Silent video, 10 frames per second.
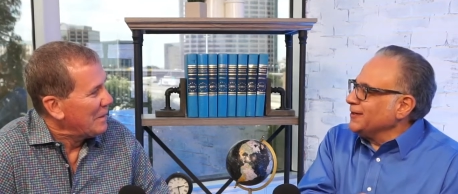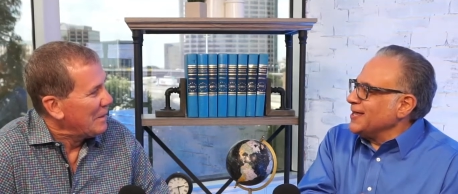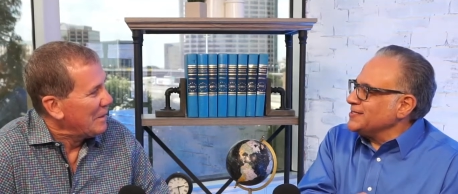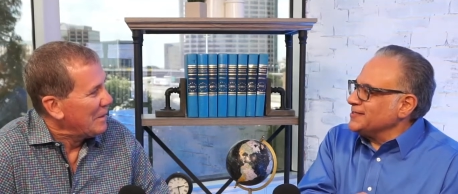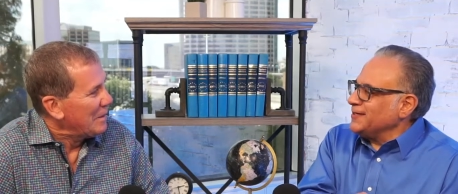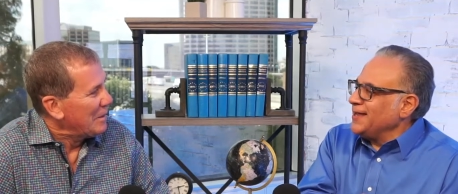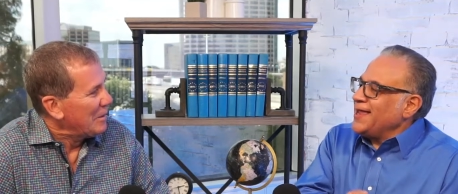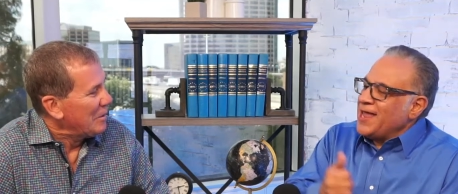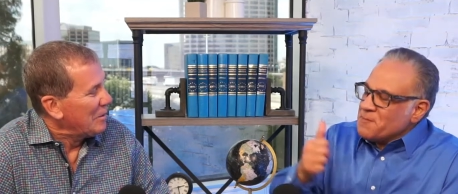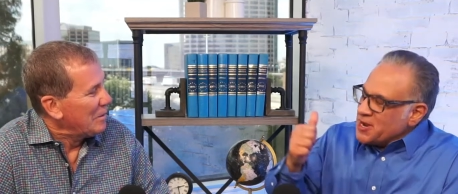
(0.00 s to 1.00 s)

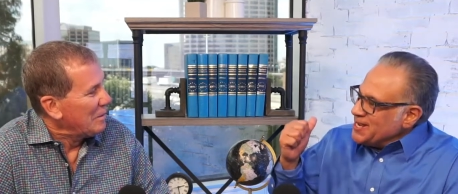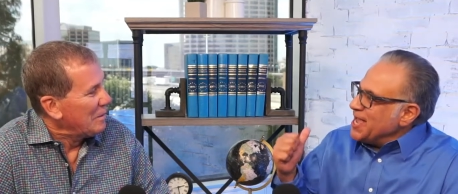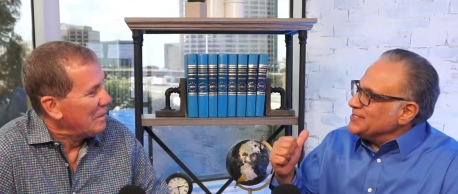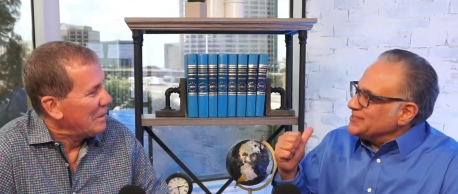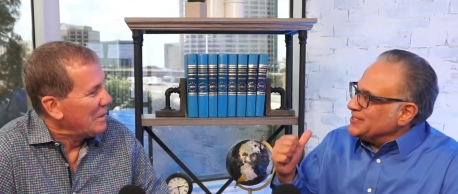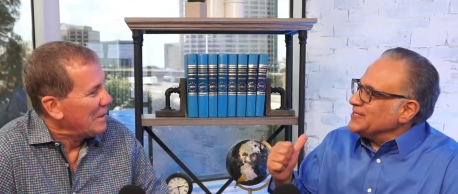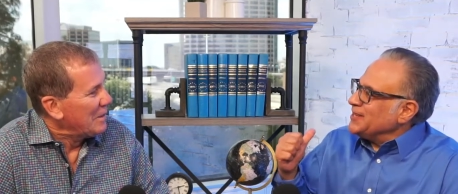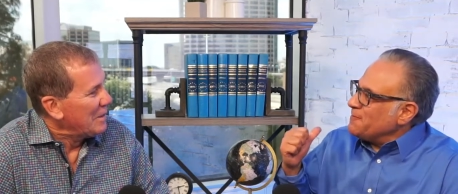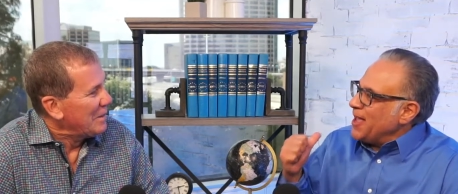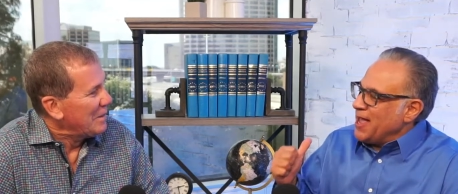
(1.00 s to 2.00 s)
Speaker 1: lesson, and my dad sits
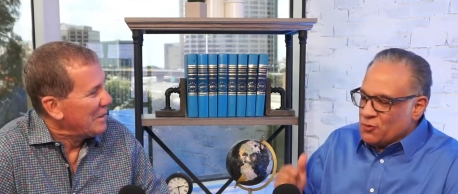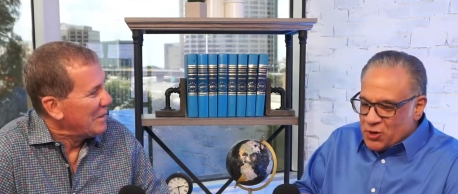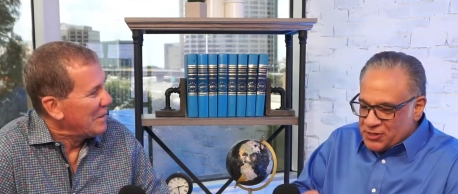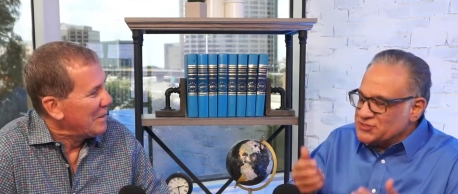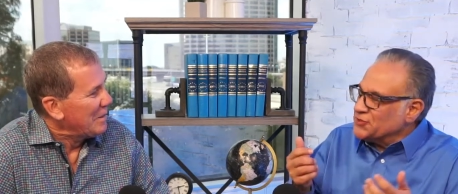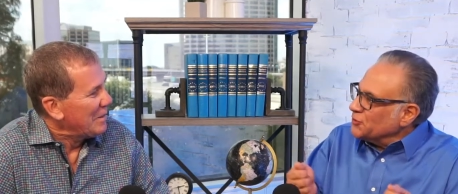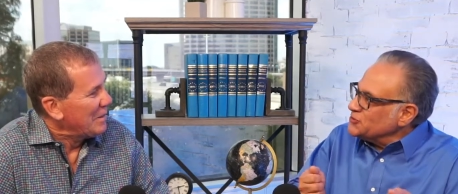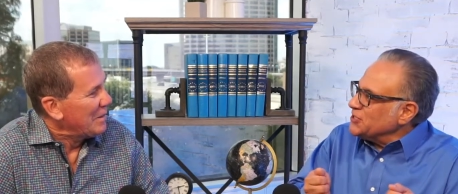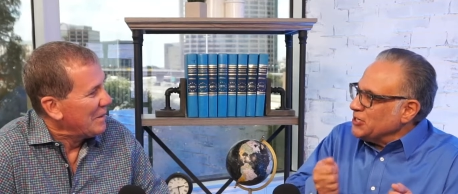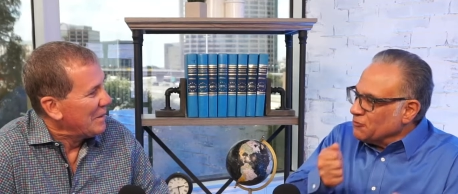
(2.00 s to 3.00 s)
in the back while his
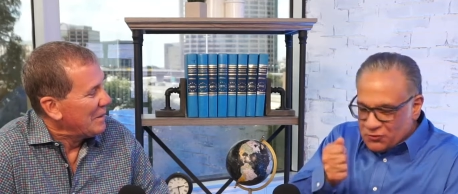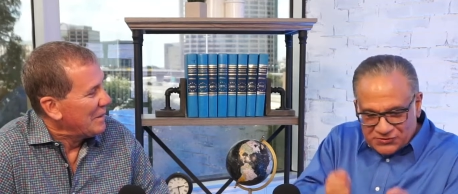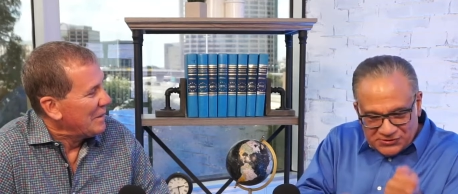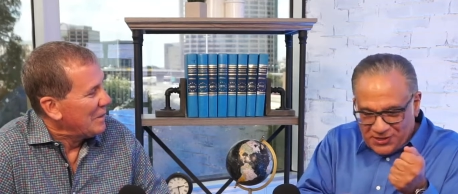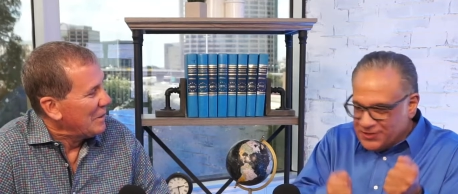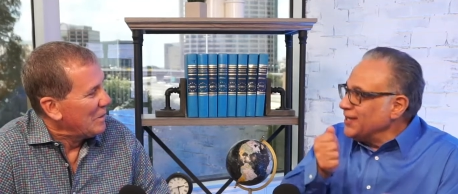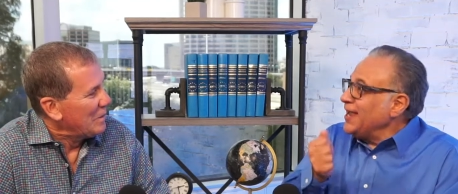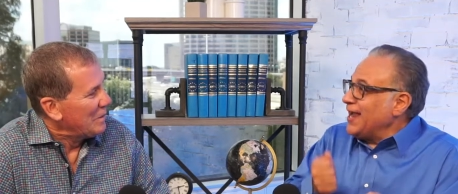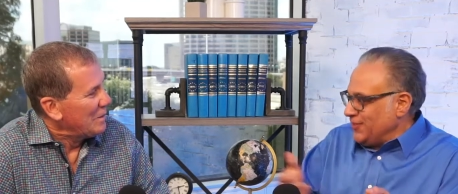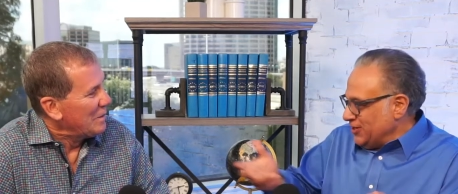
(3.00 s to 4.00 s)
13 year old son
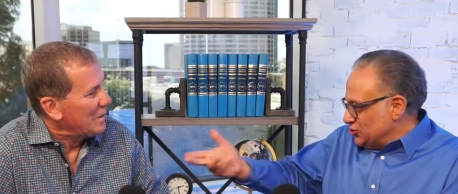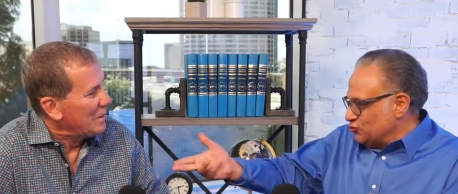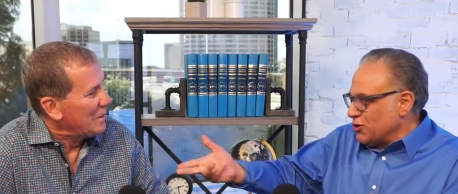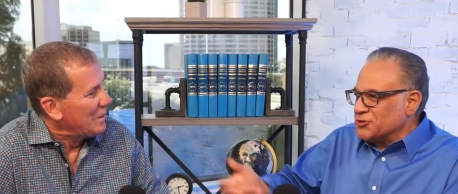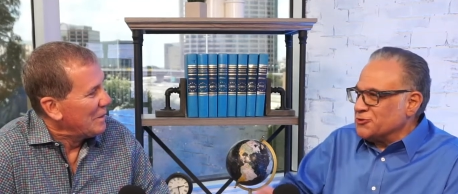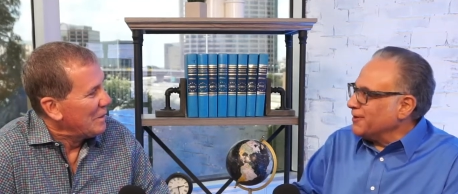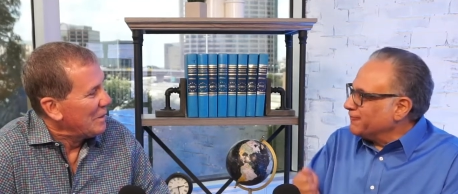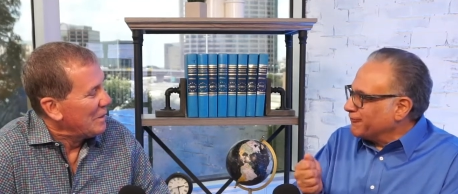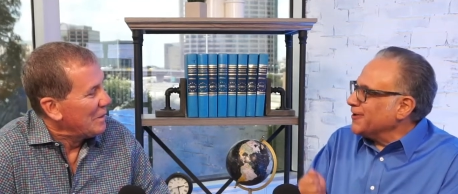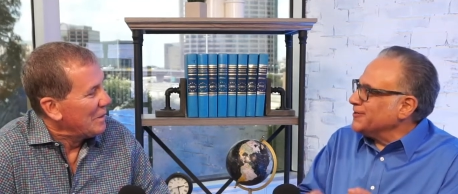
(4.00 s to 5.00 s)
and the instructor
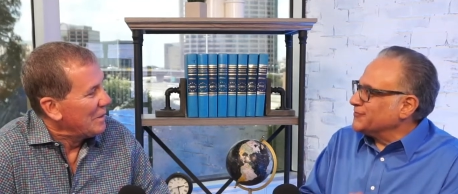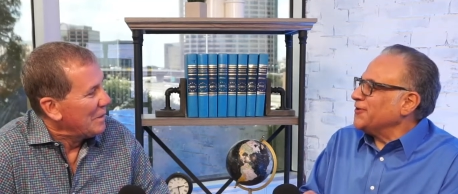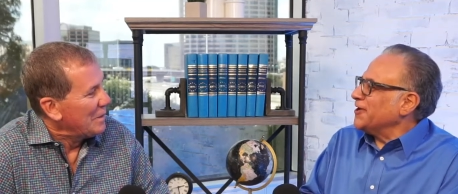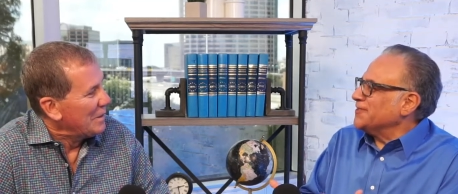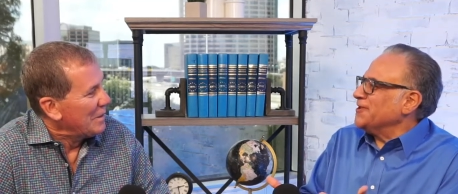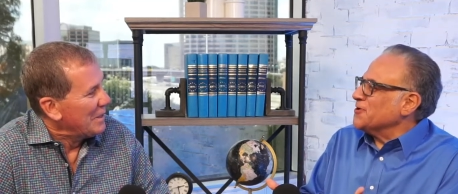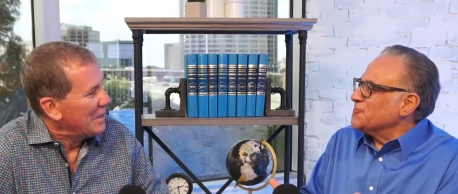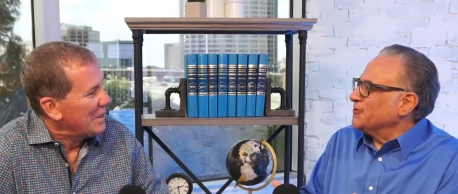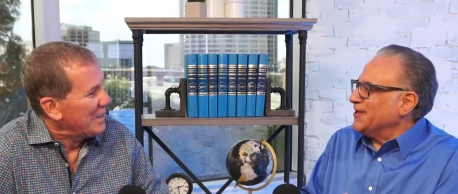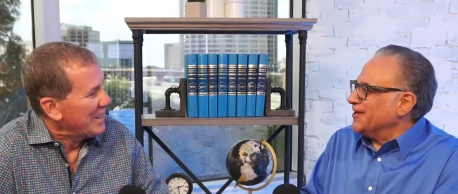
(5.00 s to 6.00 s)
up front is flying the
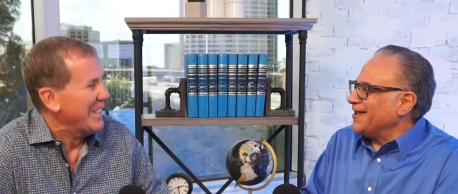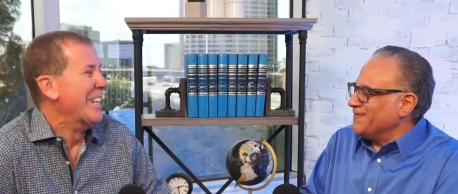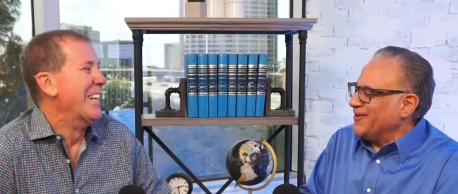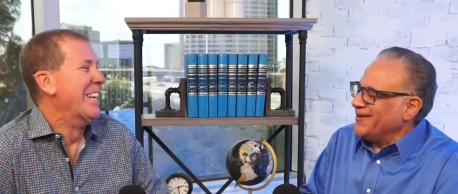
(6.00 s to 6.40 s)
airplane. I mean,